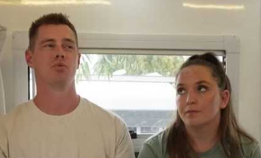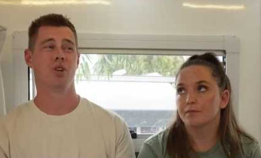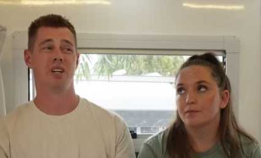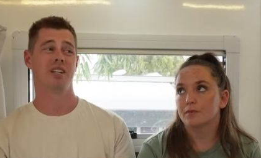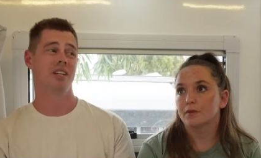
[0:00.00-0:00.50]

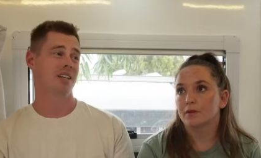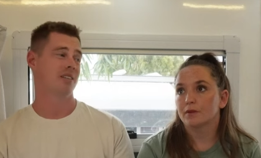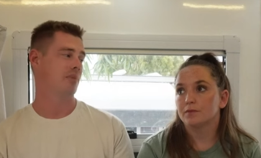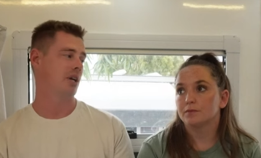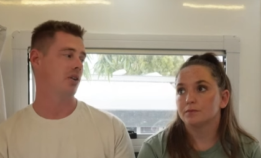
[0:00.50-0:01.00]
Speaker 1: really
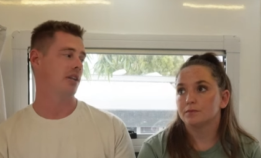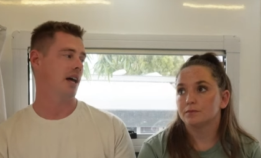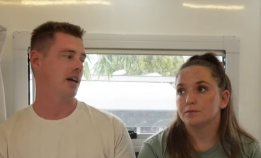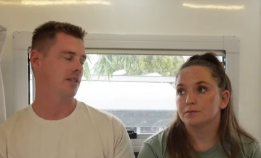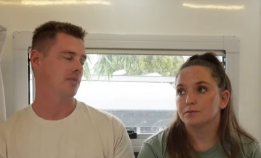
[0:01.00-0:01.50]
it. Beyond
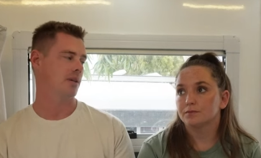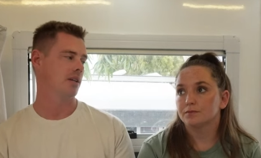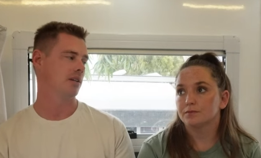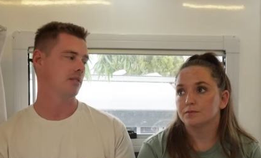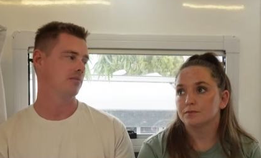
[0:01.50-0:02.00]
that, it's
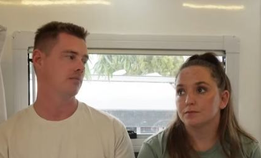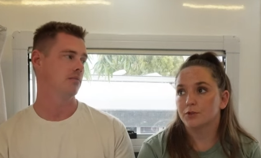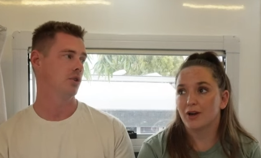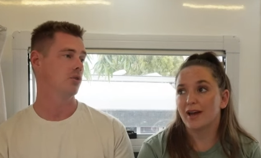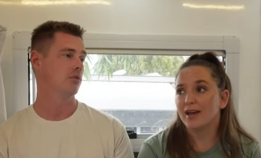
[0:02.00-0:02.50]
been
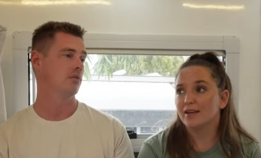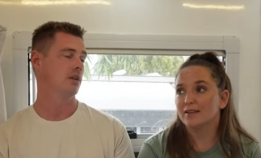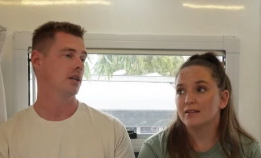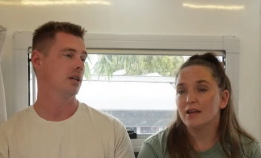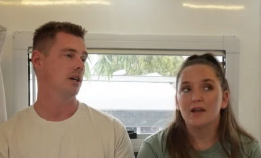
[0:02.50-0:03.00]

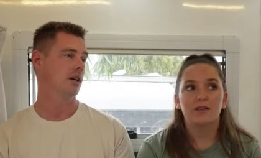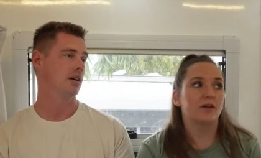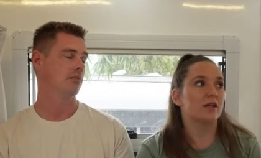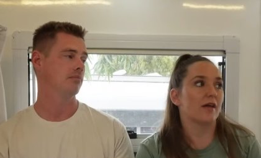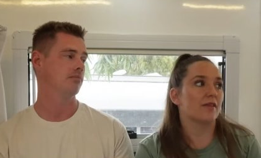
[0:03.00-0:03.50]
great. the
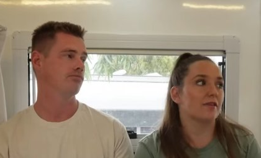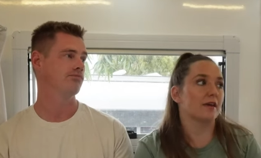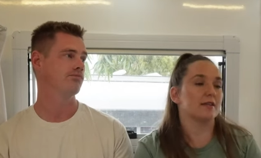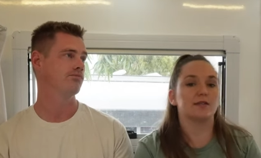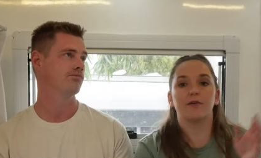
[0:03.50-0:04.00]
only um, other
Speaker 2: thing
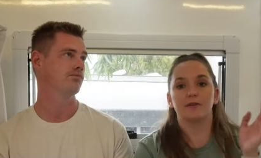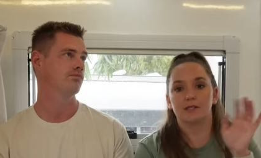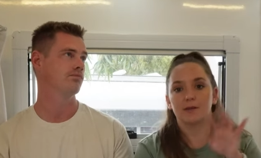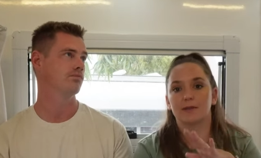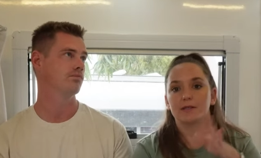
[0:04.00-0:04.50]
is
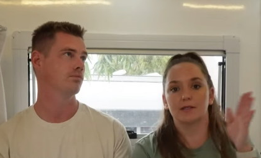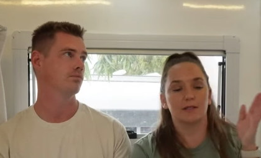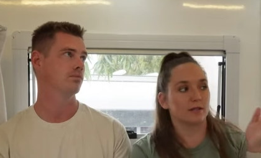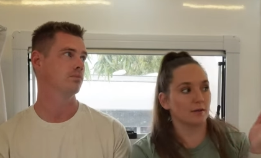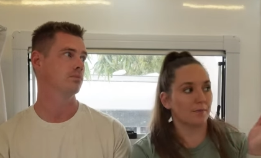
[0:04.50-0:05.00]
obviously because
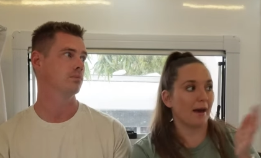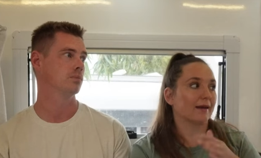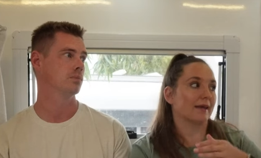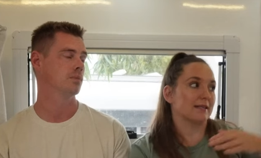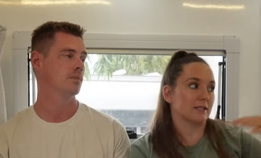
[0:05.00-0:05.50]
the
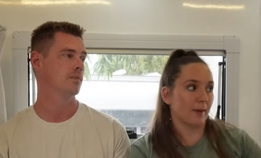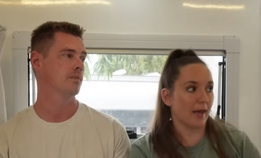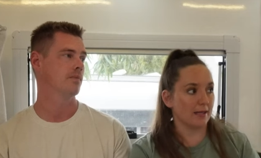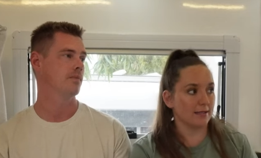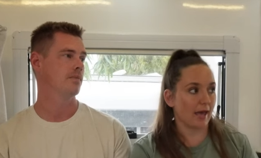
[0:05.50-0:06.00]
back
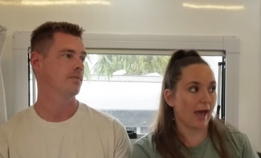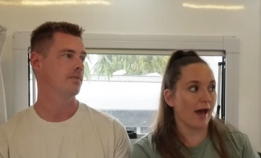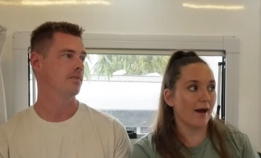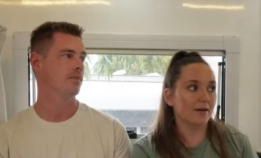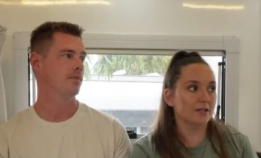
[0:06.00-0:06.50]
expands
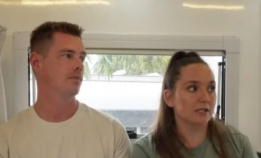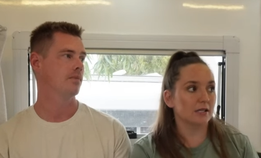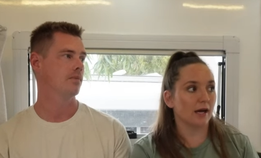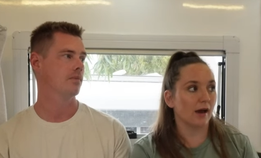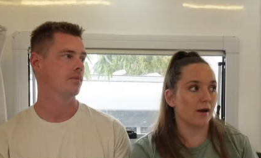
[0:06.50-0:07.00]
out,
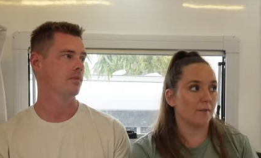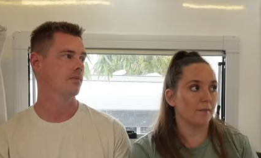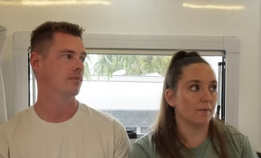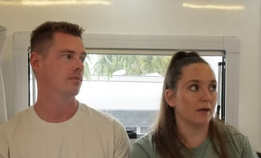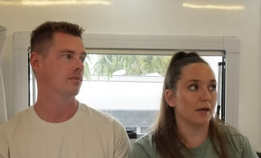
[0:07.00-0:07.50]

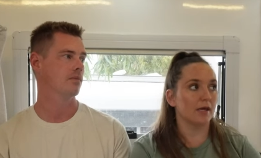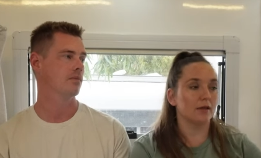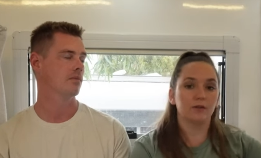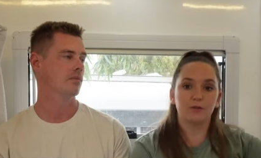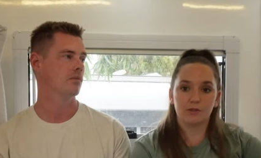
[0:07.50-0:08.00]
um, it
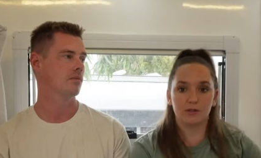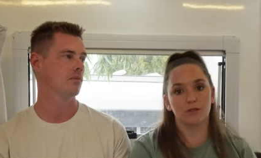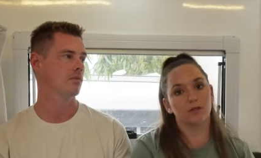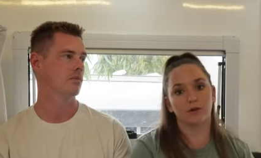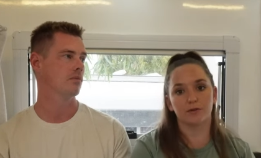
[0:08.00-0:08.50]
loses a
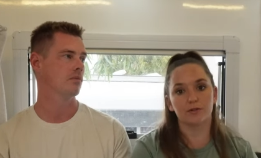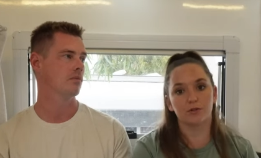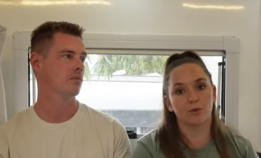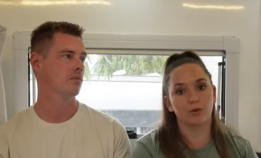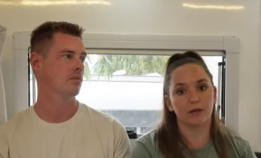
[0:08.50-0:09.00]
lot of
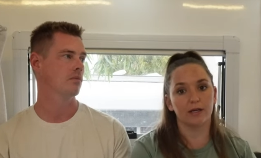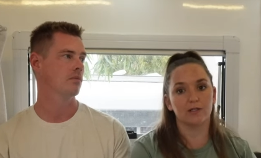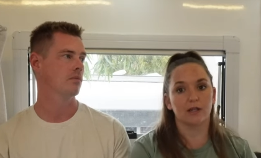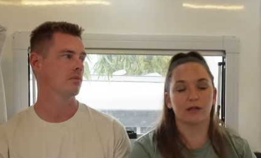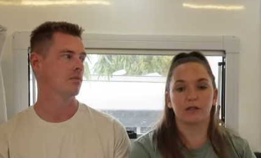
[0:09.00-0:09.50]
storage.
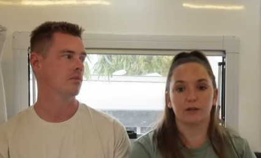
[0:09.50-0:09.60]
Like a